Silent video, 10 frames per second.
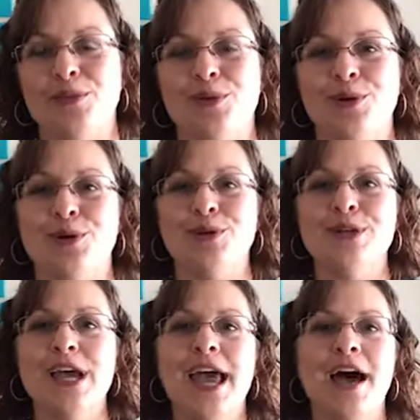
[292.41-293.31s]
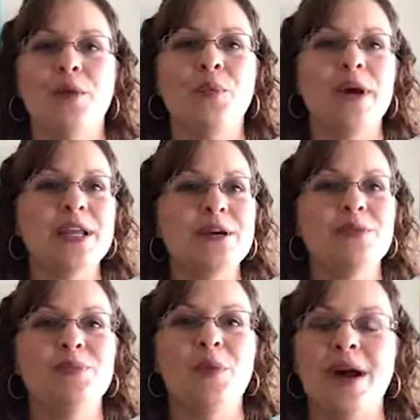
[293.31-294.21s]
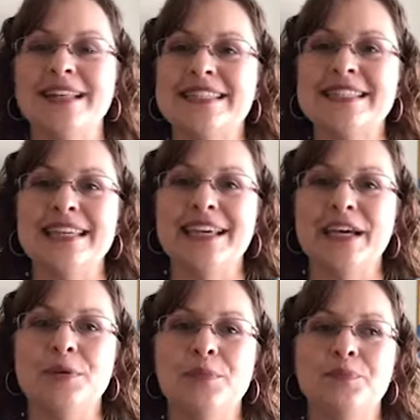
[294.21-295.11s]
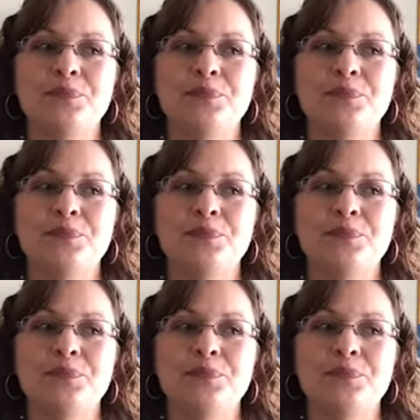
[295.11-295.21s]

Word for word: world? What do you want to see